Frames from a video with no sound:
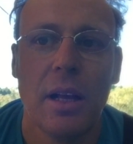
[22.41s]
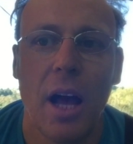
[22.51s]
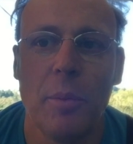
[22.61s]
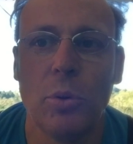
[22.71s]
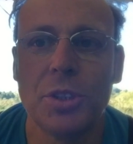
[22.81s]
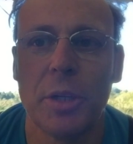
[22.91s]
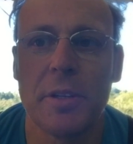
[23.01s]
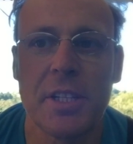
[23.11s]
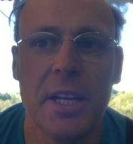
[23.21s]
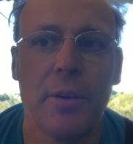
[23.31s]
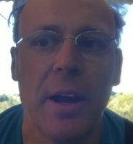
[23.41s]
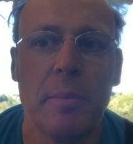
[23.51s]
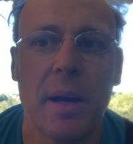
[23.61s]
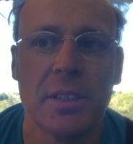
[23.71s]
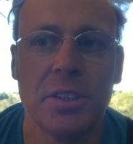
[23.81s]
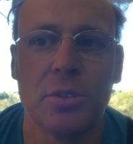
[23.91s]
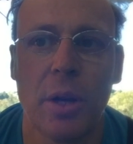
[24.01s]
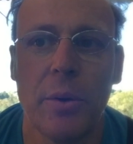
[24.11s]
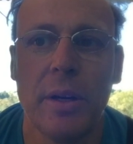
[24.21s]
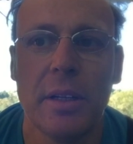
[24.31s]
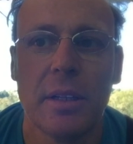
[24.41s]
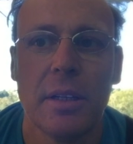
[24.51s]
I'm also a C-grade Masters rower